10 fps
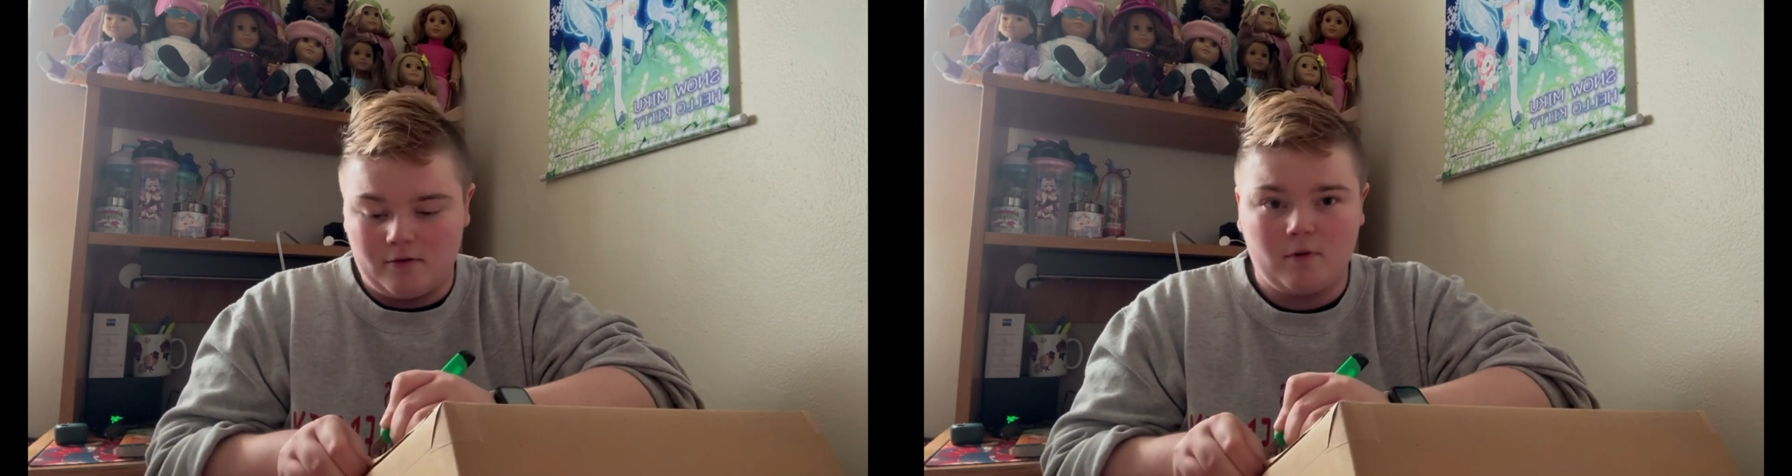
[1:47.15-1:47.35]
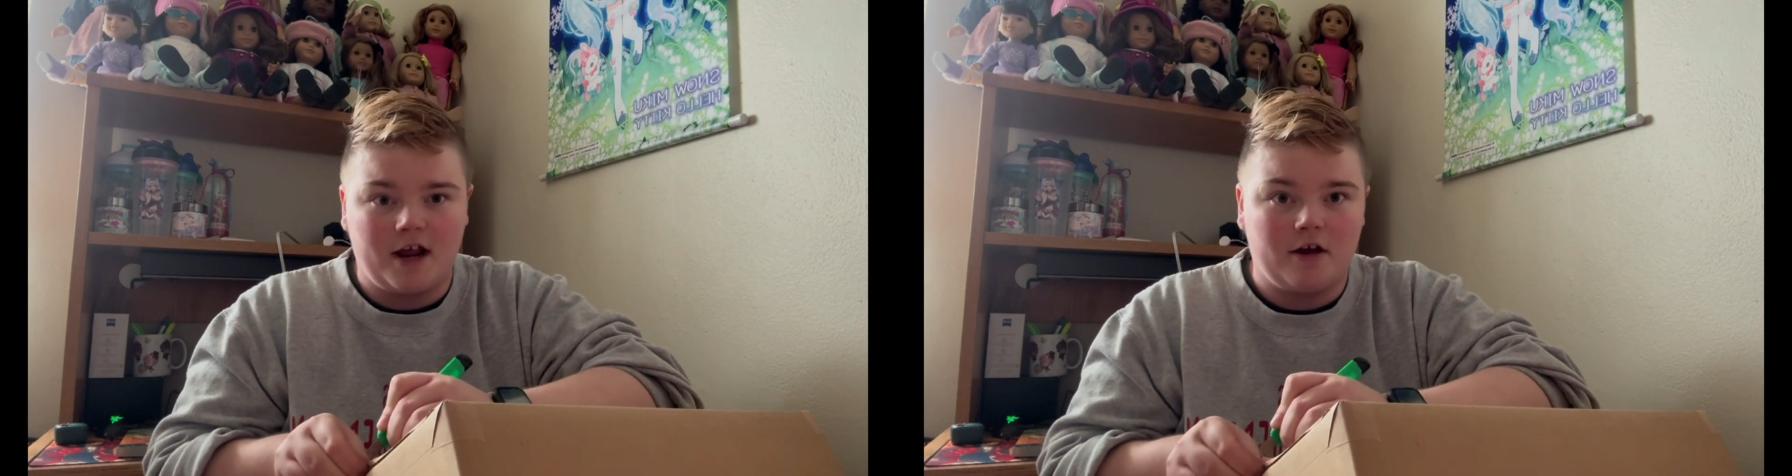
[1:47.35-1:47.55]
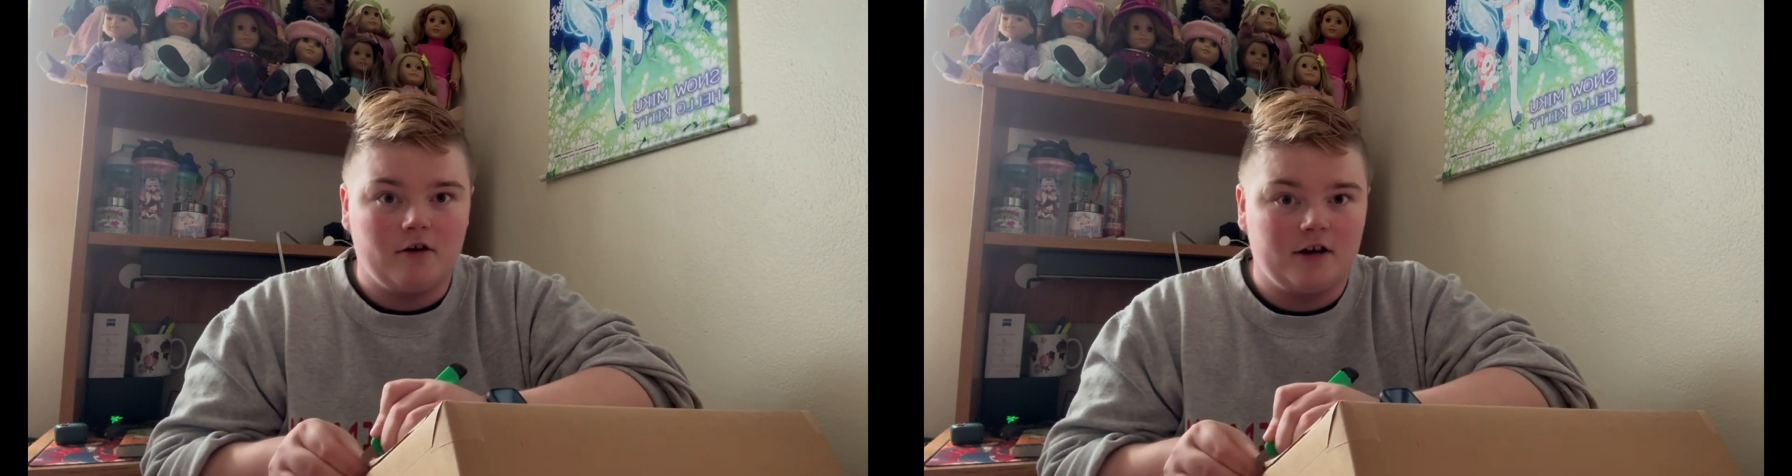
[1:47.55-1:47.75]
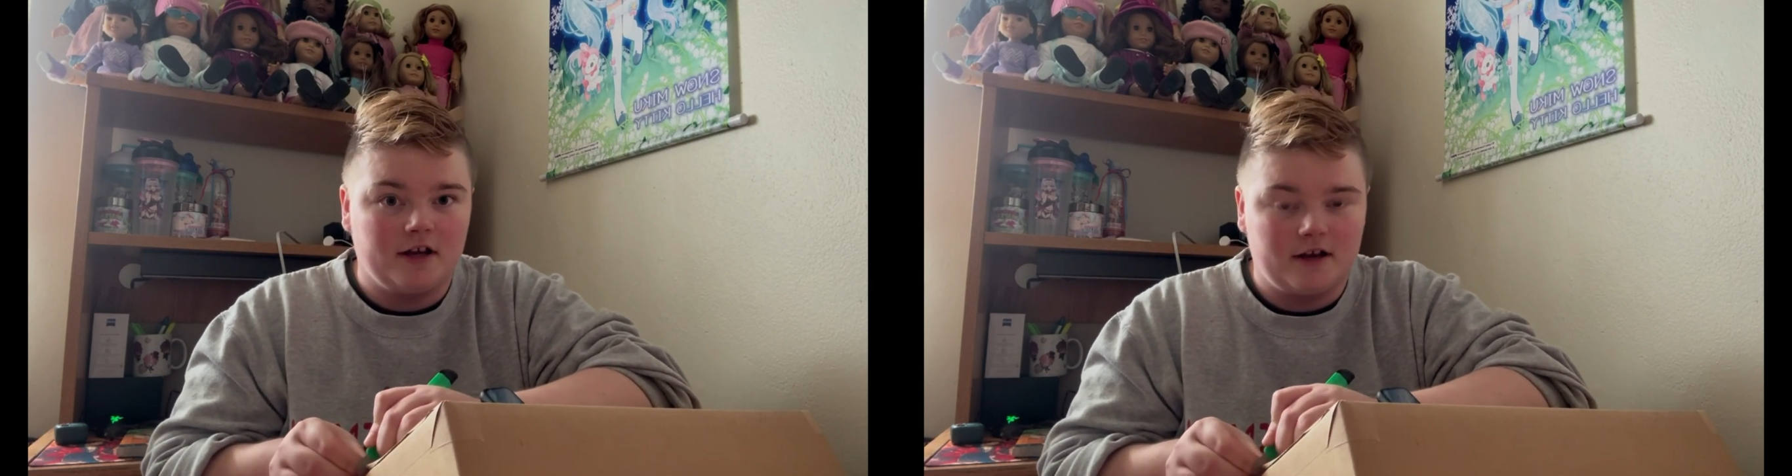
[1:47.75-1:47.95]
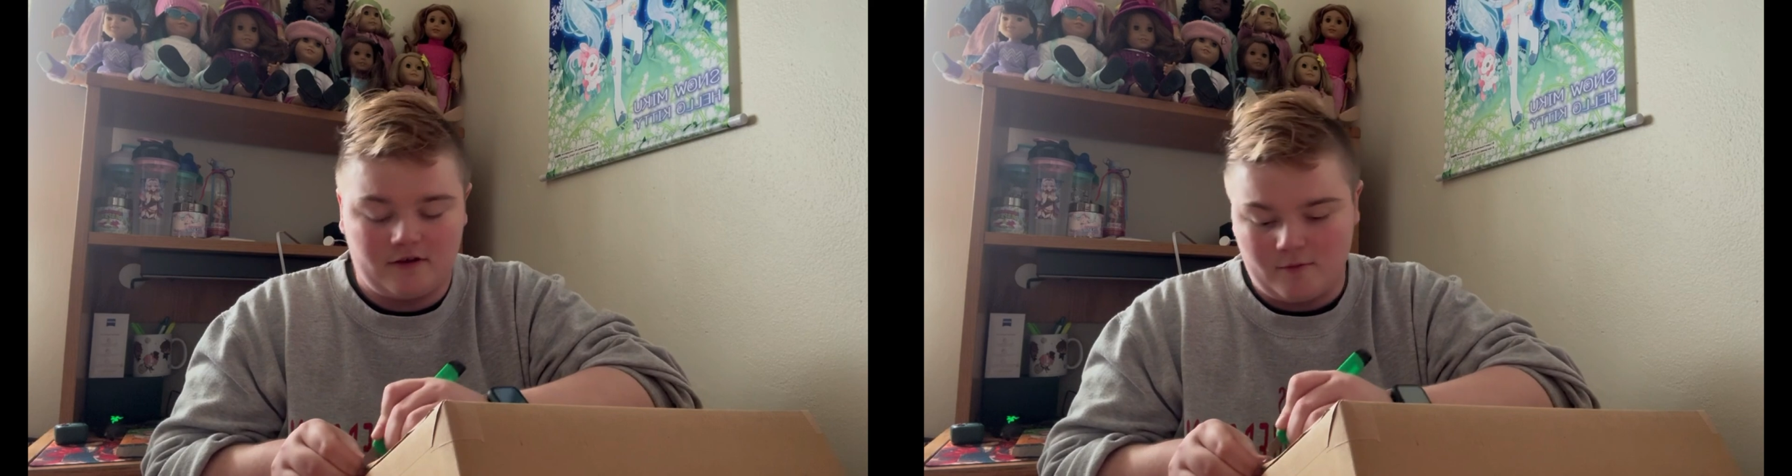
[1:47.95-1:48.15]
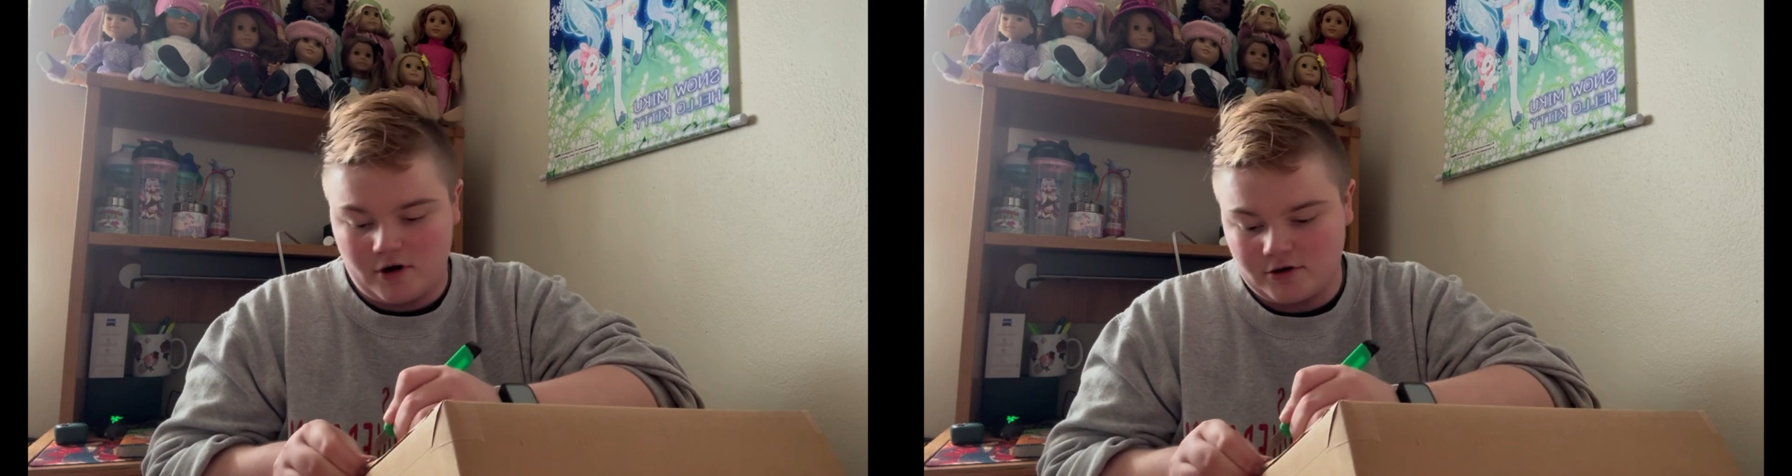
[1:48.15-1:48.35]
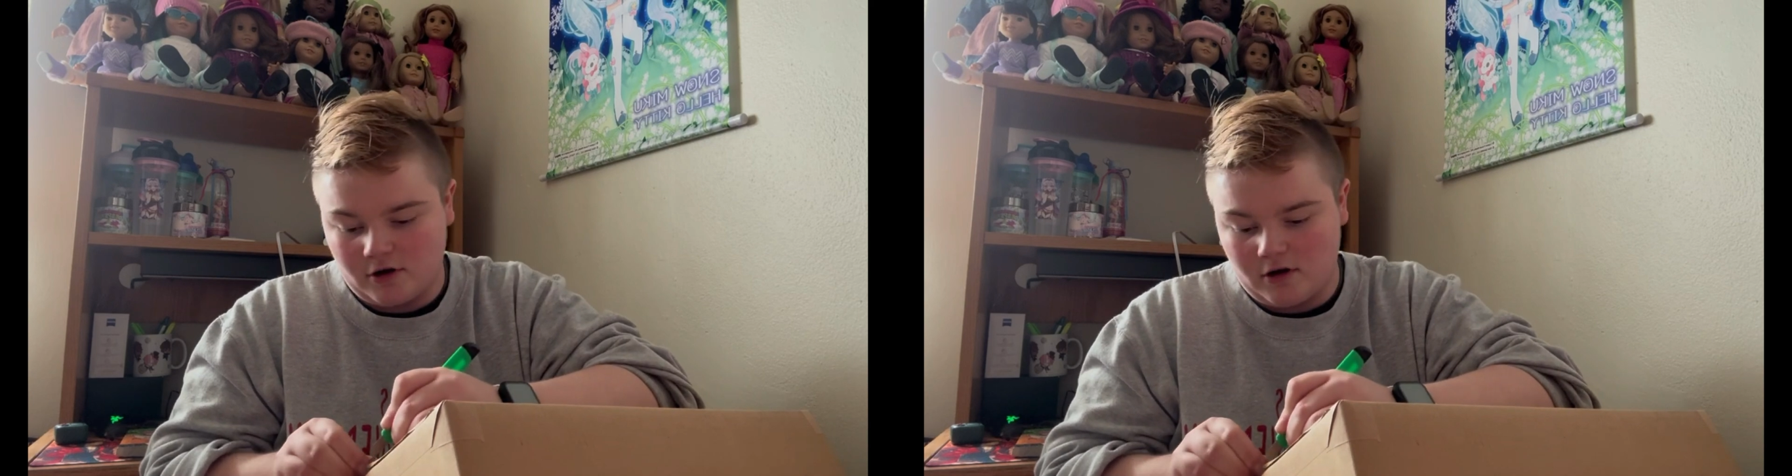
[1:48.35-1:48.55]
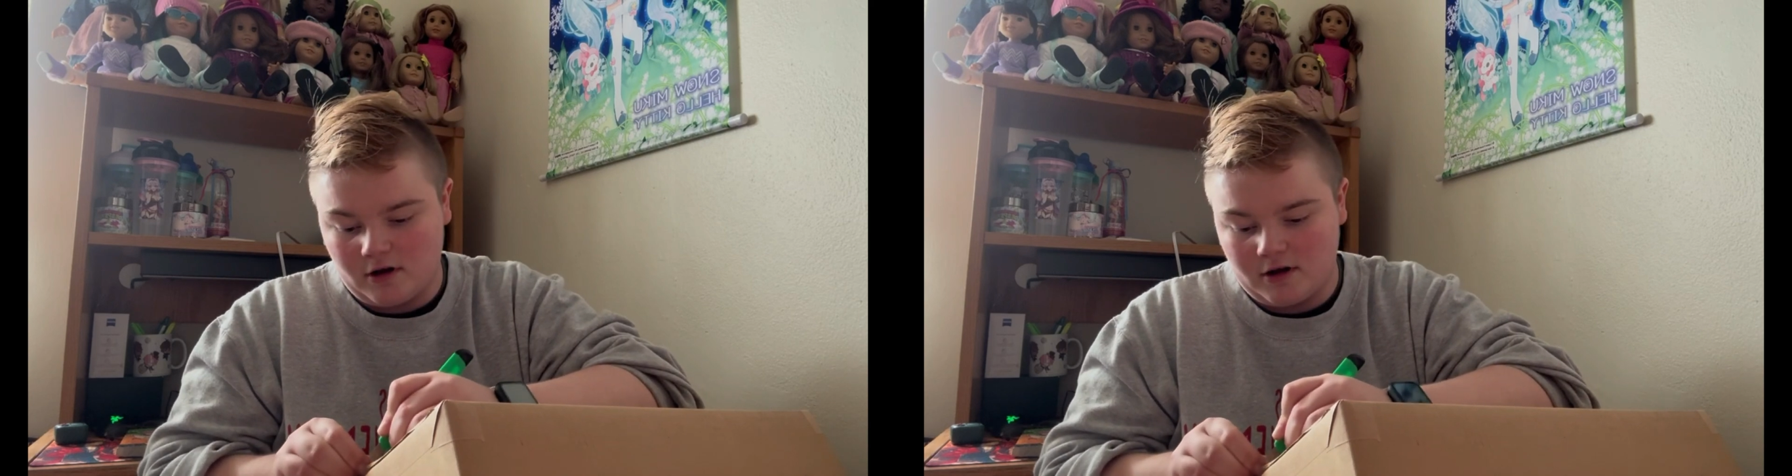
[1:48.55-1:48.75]
when I couldn't get a smart
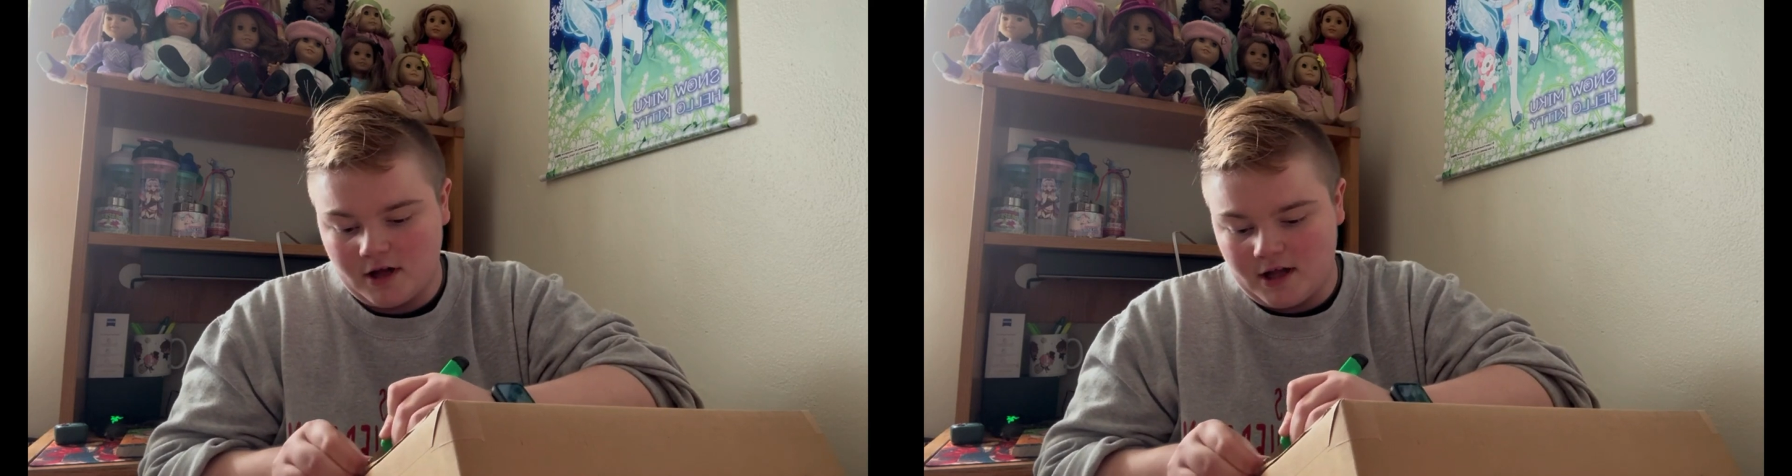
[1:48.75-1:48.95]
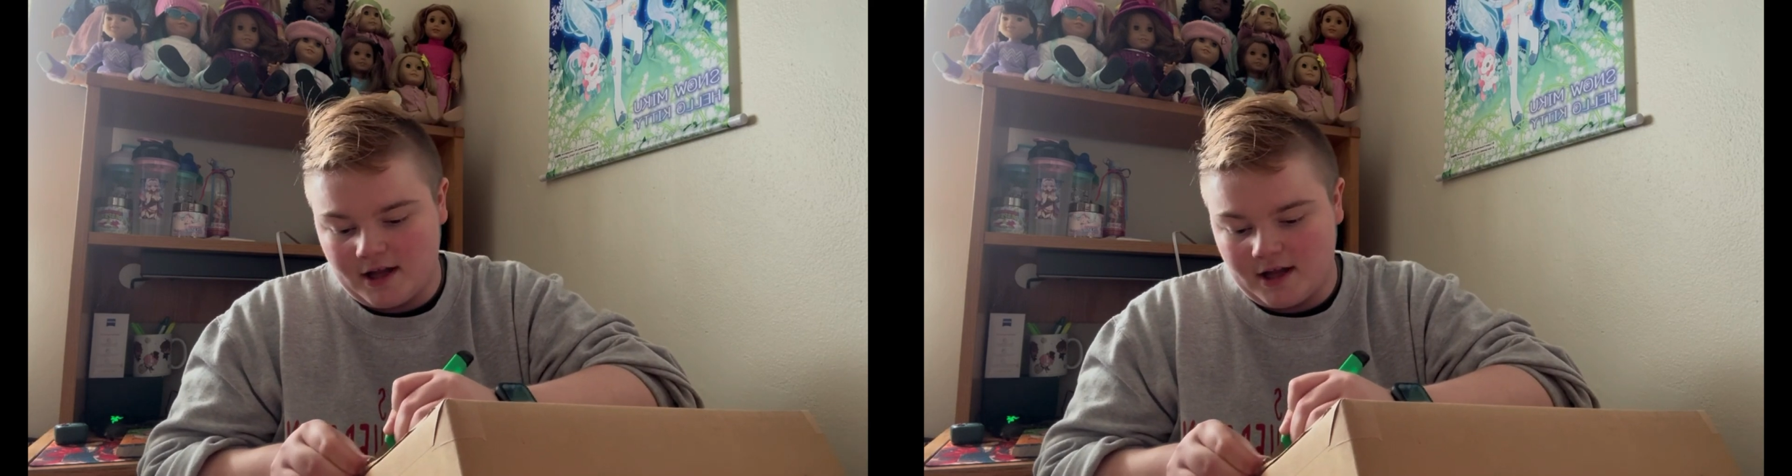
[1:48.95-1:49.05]
doll,